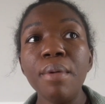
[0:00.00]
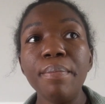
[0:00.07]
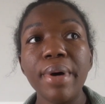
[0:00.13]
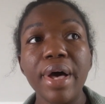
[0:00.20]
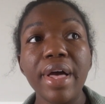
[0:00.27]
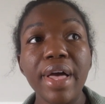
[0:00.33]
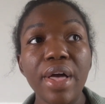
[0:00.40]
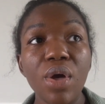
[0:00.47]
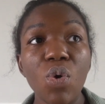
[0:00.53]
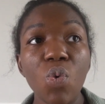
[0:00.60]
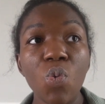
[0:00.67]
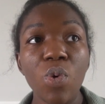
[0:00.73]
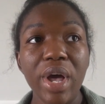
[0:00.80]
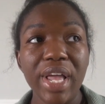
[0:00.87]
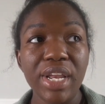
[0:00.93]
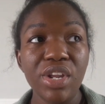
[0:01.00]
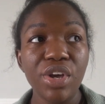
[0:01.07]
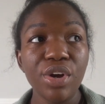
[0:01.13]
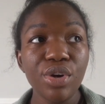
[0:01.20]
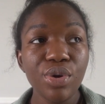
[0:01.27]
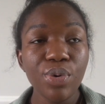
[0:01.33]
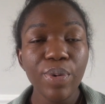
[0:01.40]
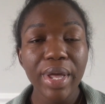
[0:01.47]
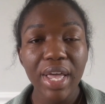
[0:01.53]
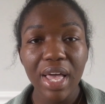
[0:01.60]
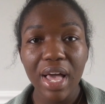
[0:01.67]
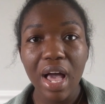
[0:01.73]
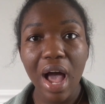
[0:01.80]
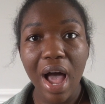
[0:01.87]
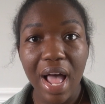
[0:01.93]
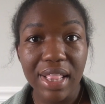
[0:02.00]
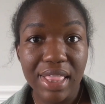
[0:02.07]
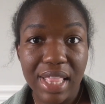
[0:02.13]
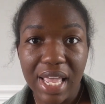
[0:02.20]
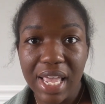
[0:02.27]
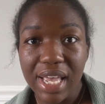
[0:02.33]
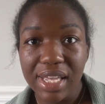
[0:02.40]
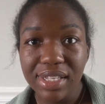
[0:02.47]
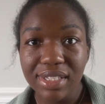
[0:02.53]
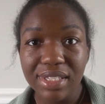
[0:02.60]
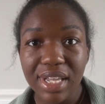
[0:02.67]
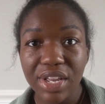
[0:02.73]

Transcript: But when you're doing God things,